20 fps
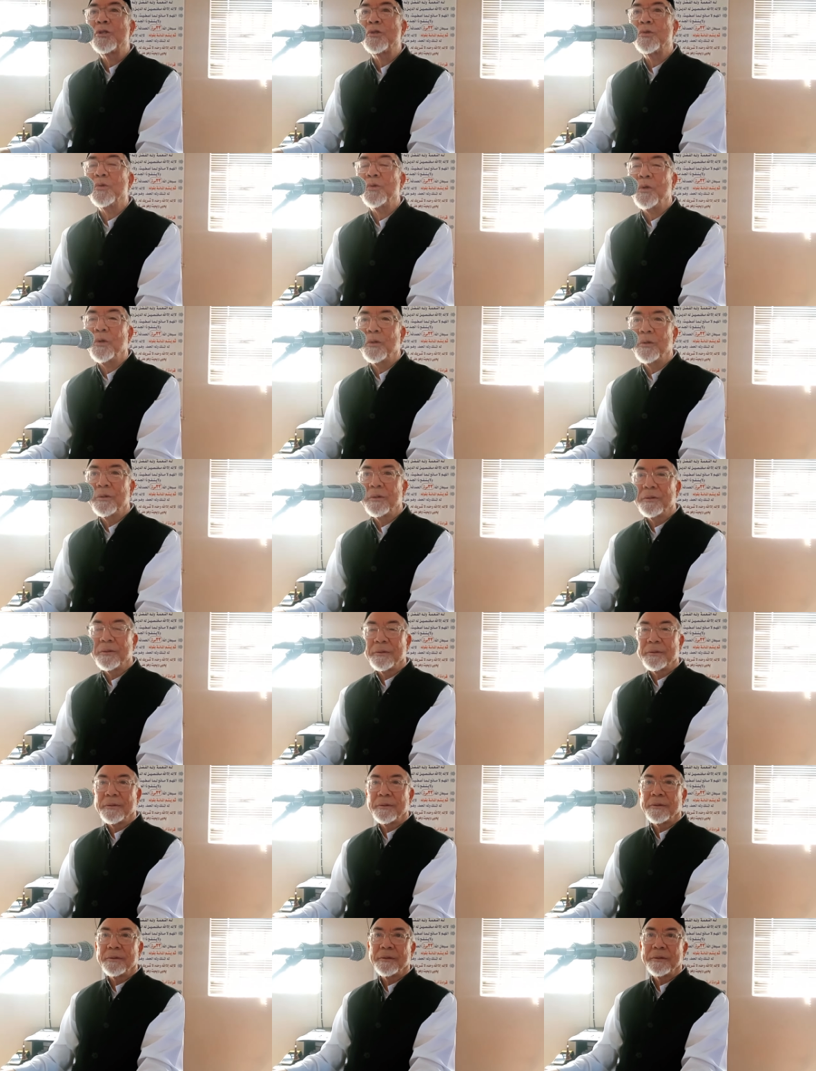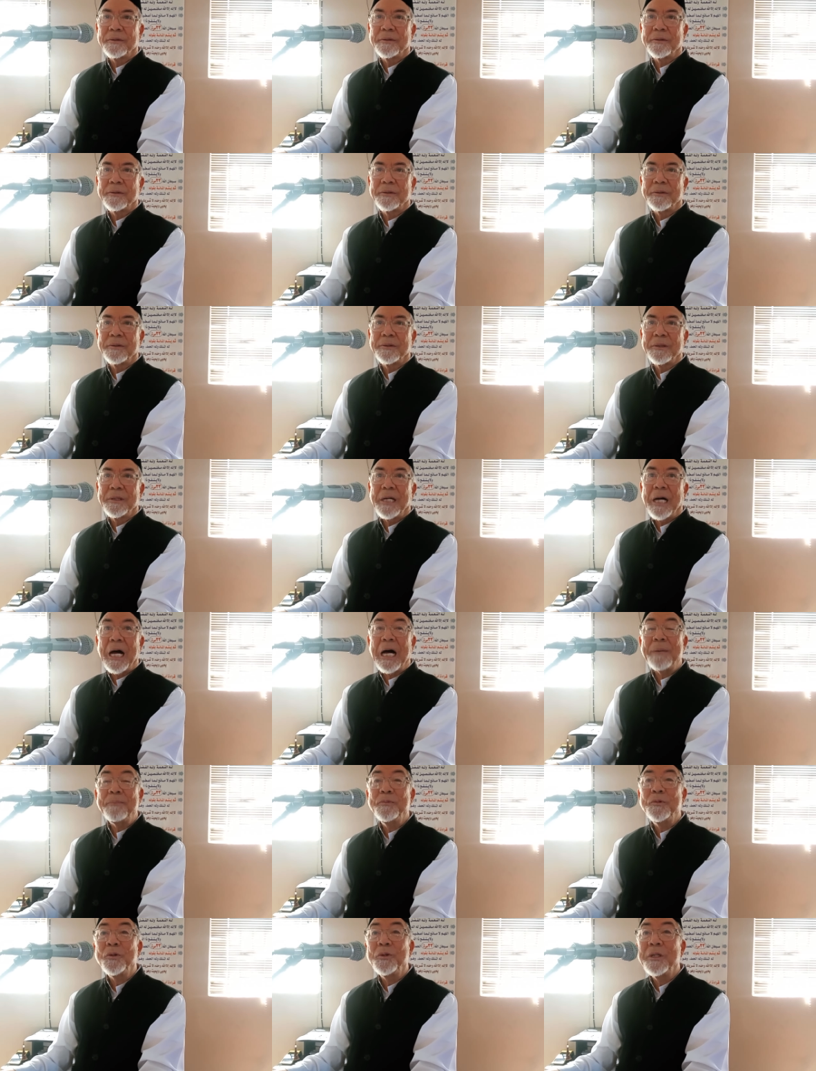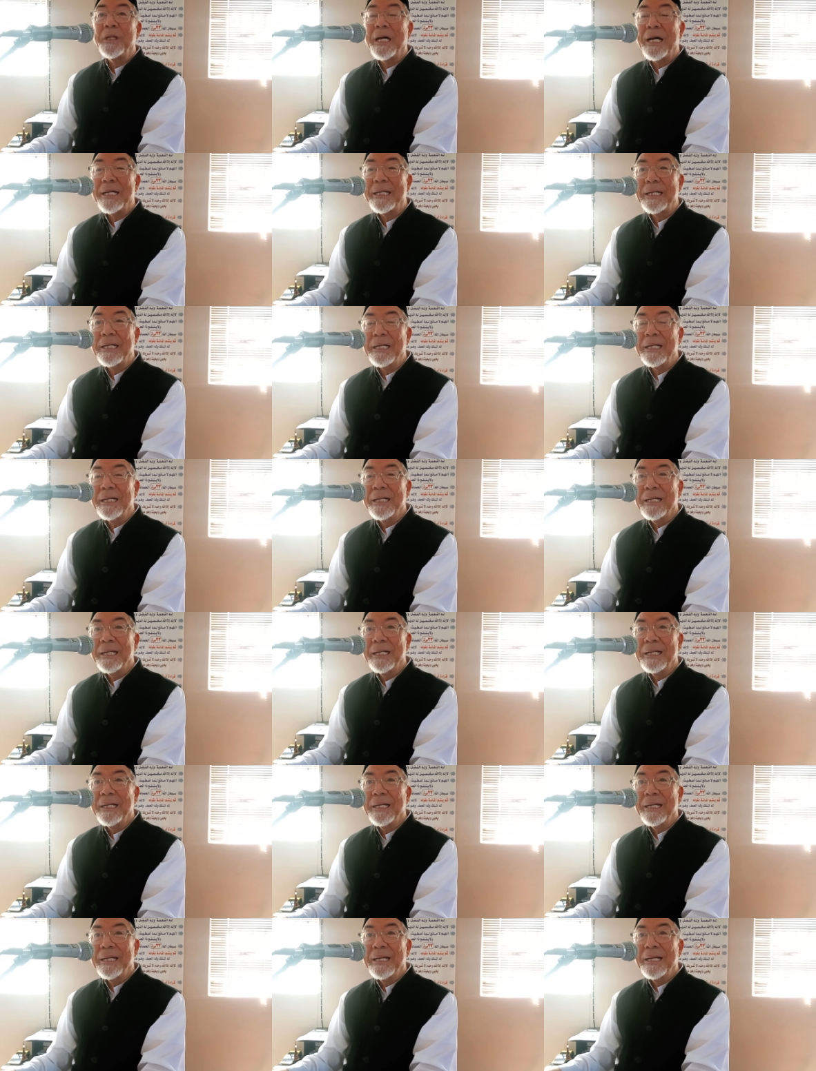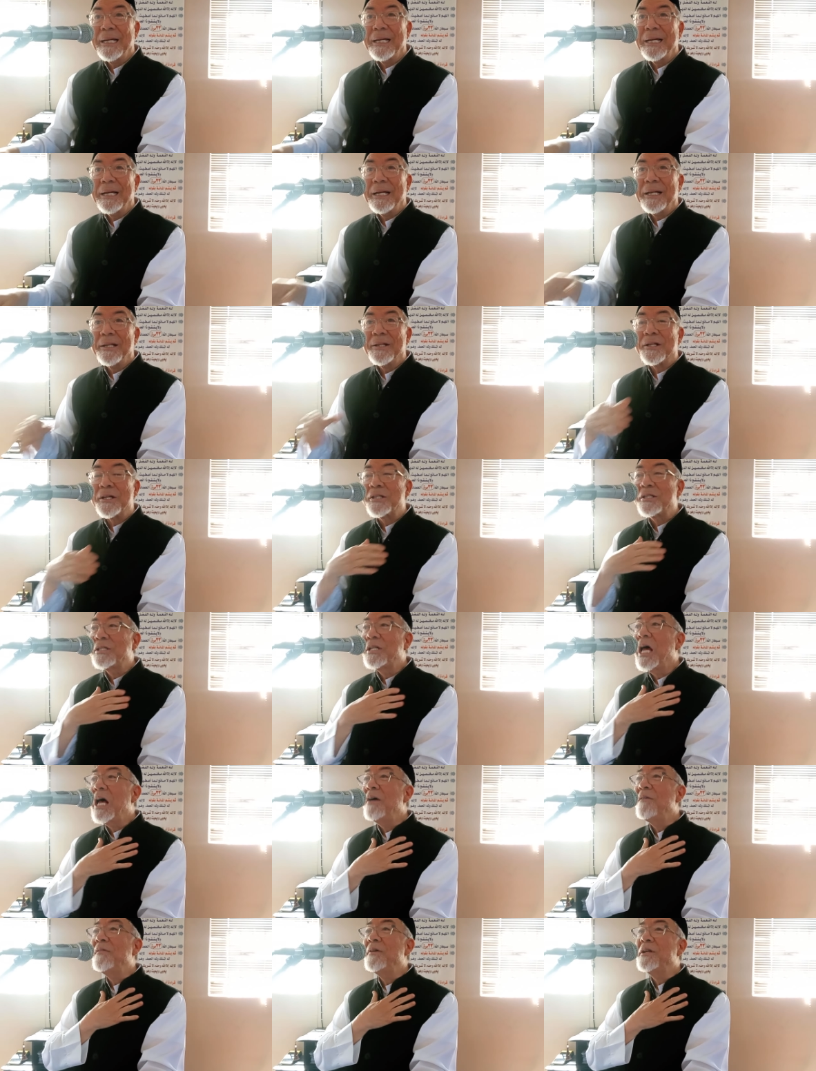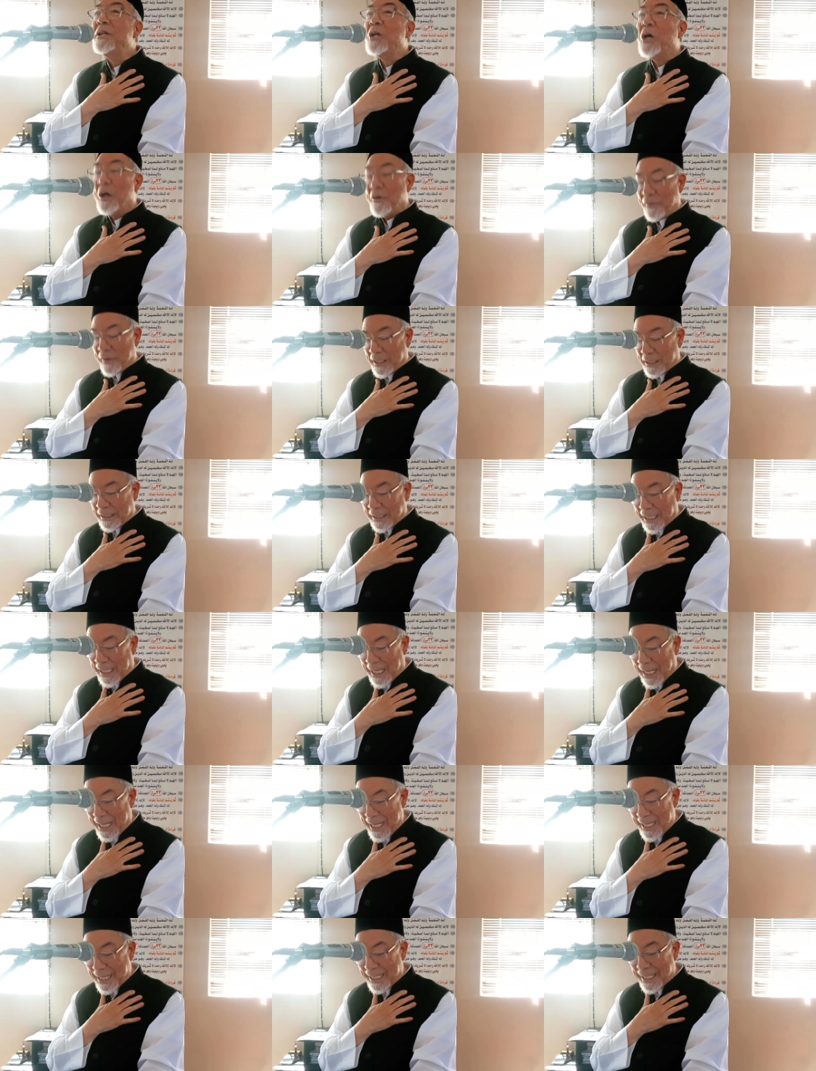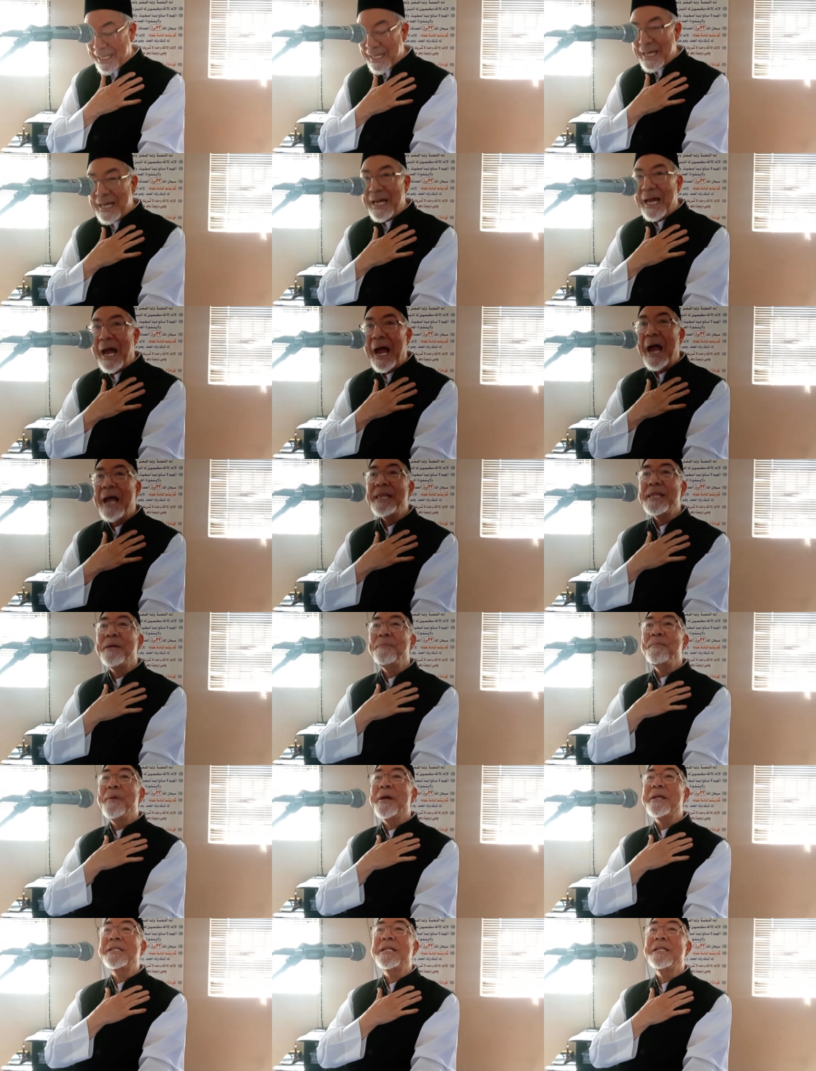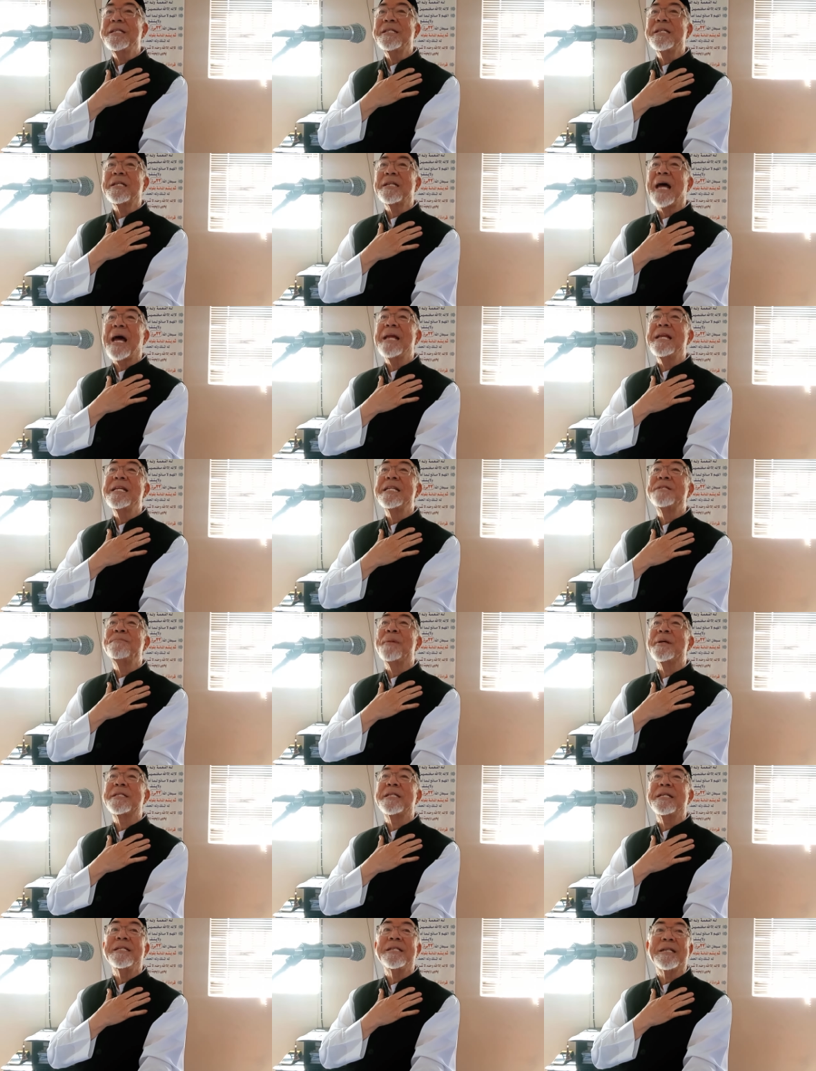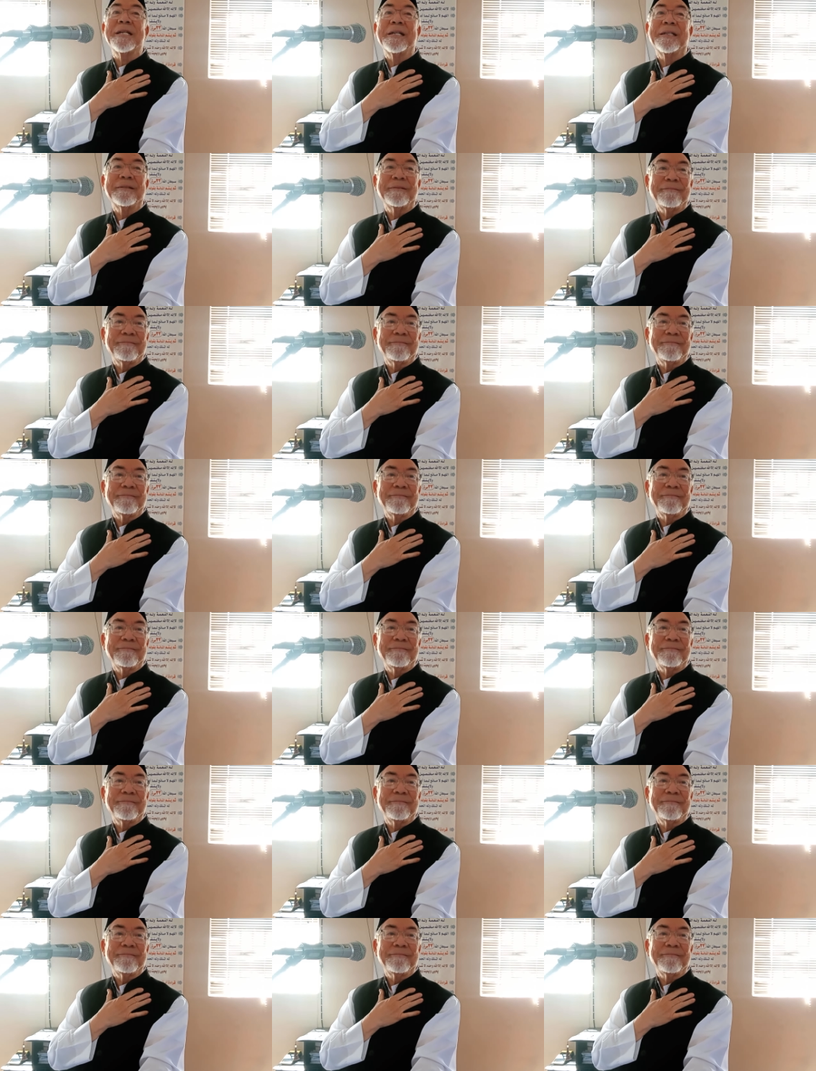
Rasul. Abdullah the servant of Allah and the messenger and his messenger.